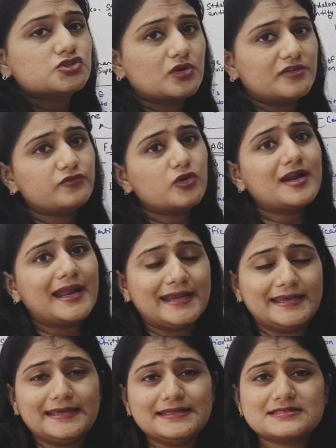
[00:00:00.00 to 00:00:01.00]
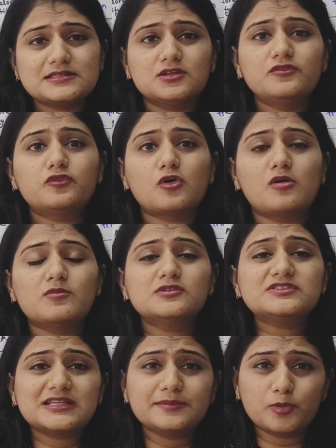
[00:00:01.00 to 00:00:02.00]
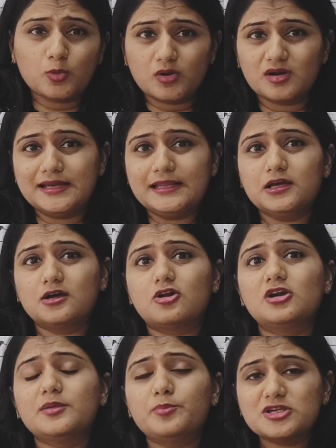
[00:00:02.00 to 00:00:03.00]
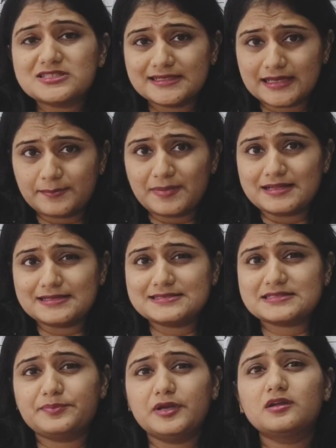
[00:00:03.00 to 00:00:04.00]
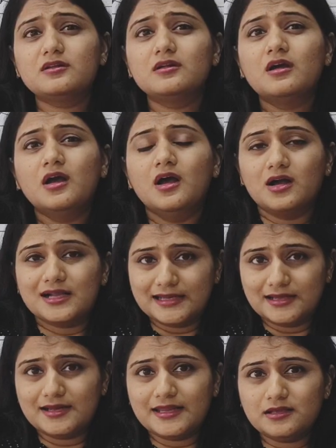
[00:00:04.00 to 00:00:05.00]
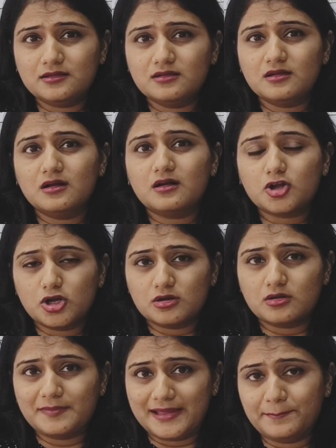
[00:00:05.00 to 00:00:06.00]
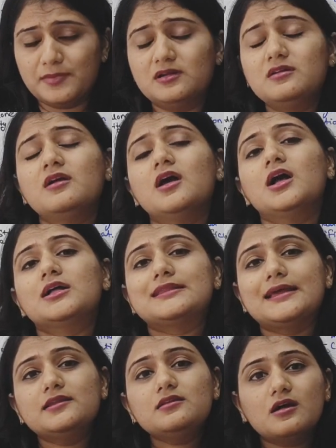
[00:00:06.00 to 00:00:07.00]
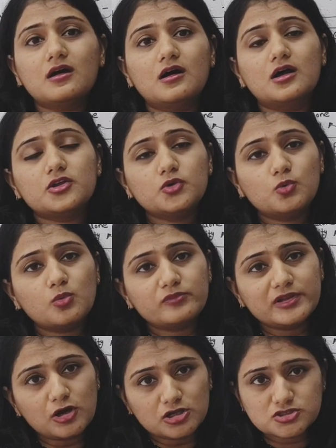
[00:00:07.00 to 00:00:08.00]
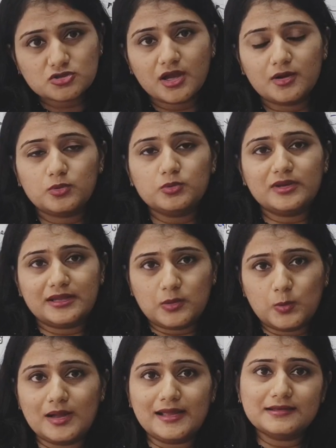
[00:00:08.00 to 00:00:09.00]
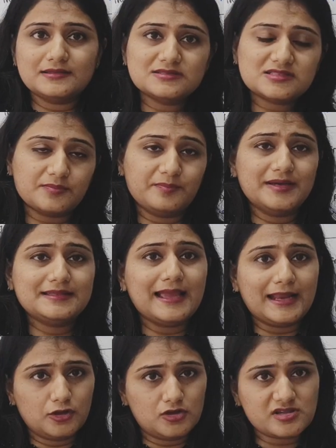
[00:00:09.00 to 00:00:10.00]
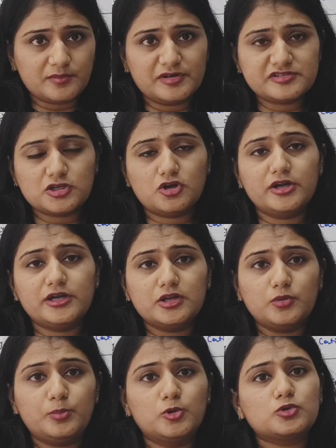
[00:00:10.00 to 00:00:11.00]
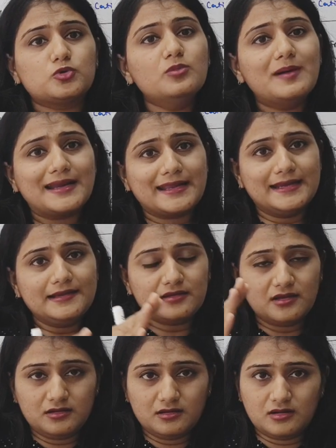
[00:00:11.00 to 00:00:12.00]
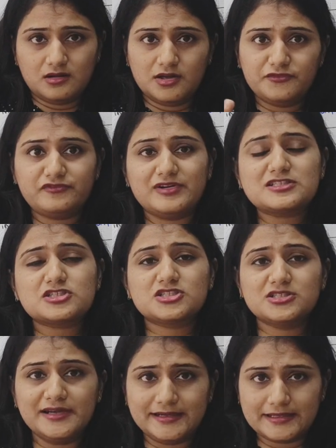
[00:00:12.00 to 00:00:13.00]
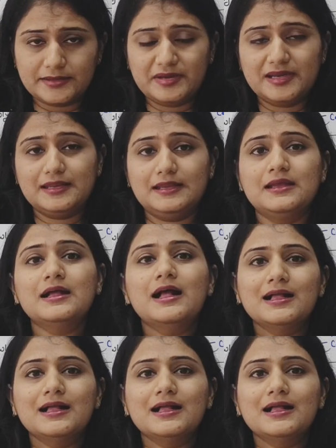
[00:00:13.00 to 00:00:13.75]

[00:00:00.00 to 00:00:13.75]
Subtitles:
So if your entity is in the form of say broker, dealer or depository participant, clearing member, then you will also have to require the submit the annual cybersecurity report to Market Infrastructure Intermediary,